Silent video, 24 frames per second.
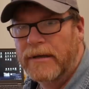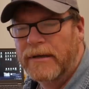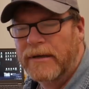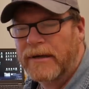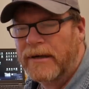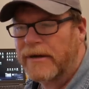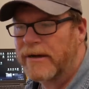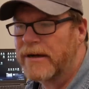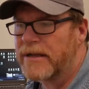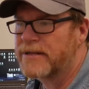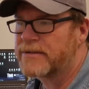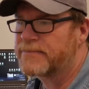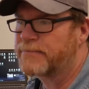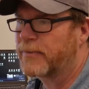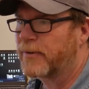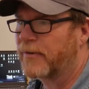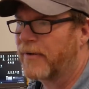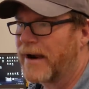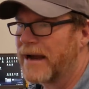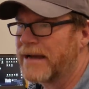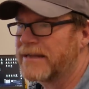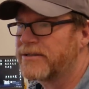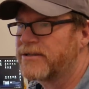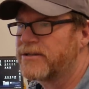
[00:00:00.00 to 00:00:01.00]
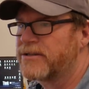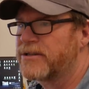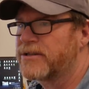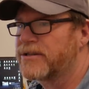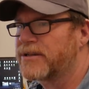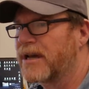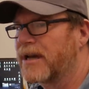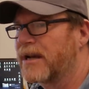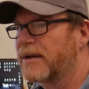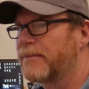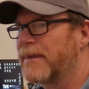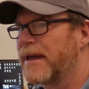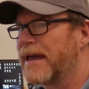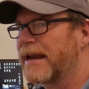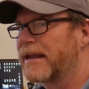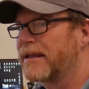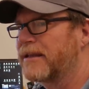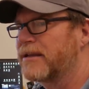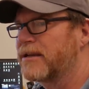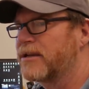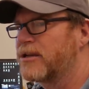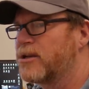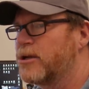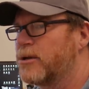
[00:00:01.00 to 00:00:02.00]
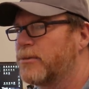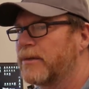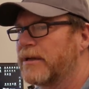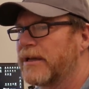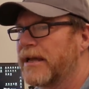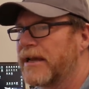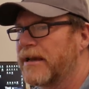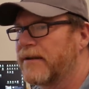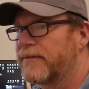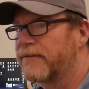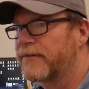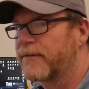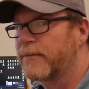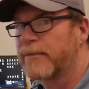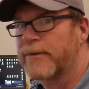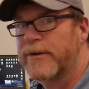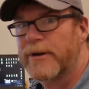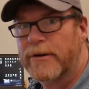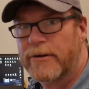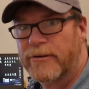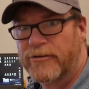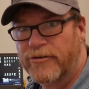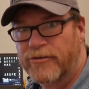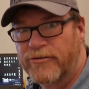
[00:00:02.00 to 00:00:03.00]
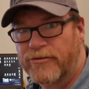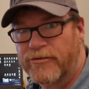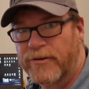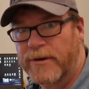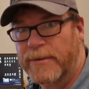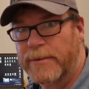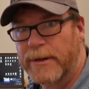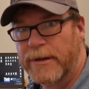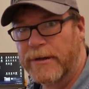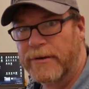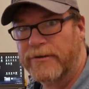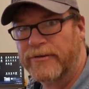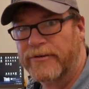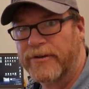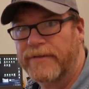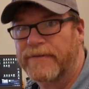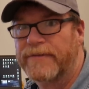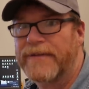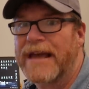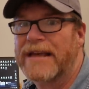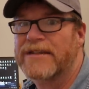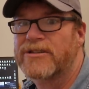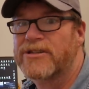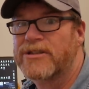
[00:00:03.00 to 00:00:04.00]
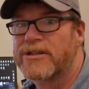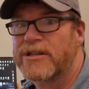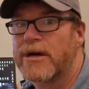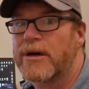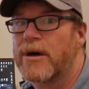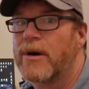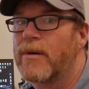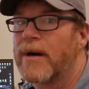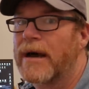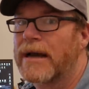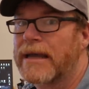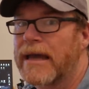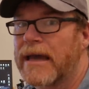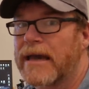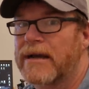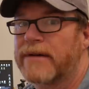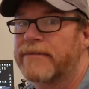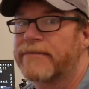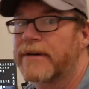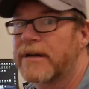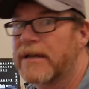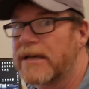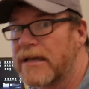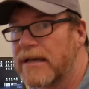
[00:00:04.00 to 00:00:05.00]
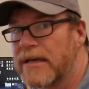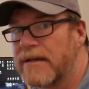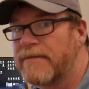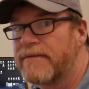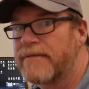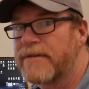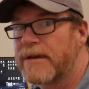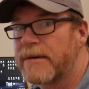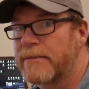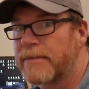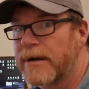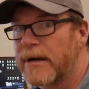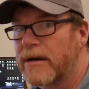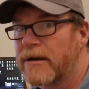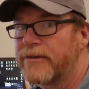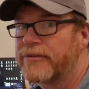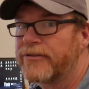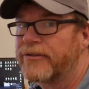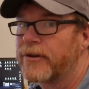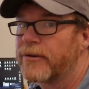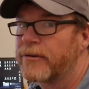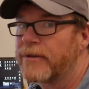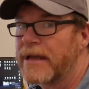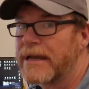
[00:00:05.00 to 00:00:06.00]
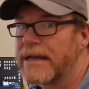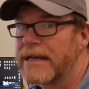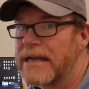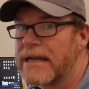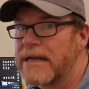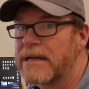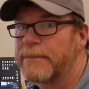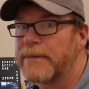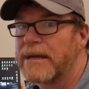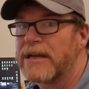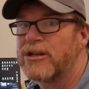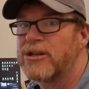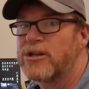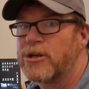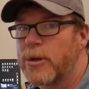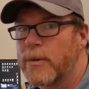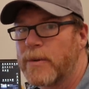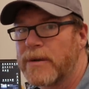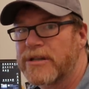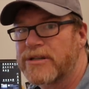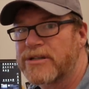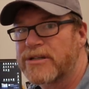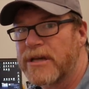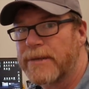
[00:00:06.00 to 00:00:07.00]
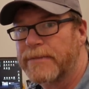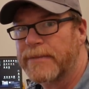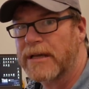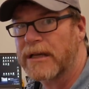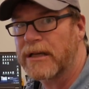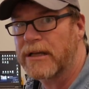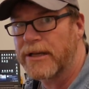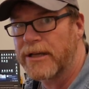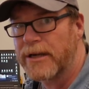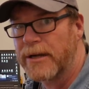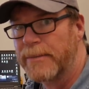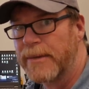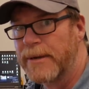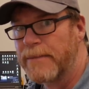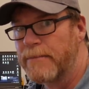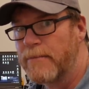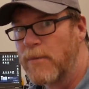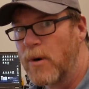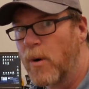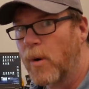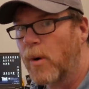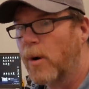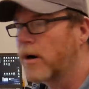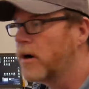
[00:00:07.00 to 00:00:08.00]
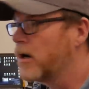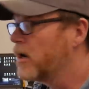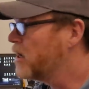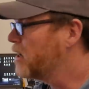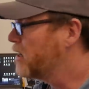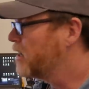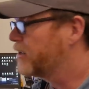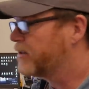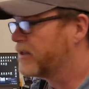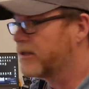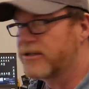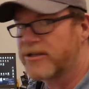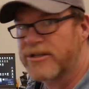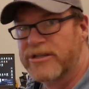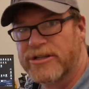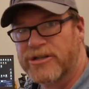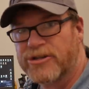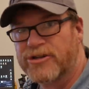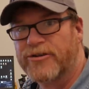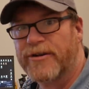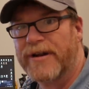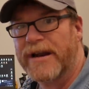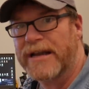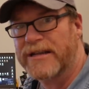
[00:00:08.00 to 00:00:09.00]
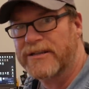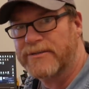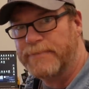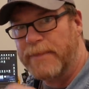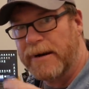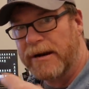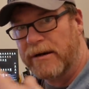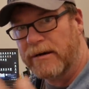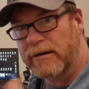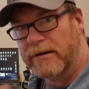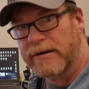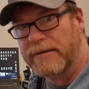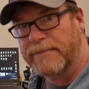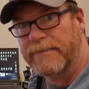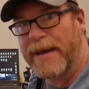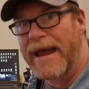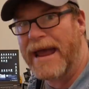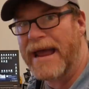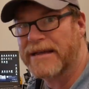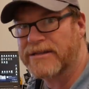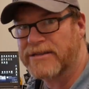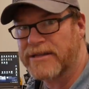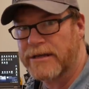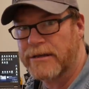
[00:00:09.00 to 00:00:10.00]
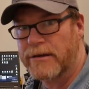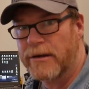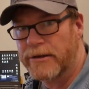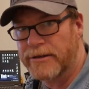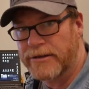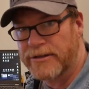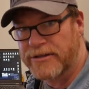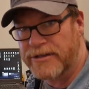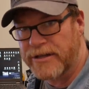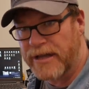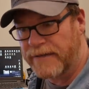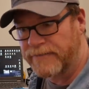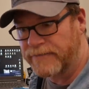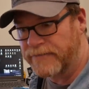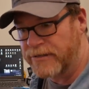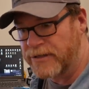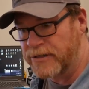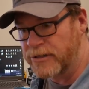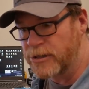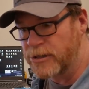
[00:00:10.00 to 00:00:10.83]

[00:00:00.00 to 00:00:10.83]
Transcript: Are these prices just automatically accumulated from their distributors? If that's so, I kind of forgive them. But also, they need to be doing something a little bit more than just transparently passing on the stuff to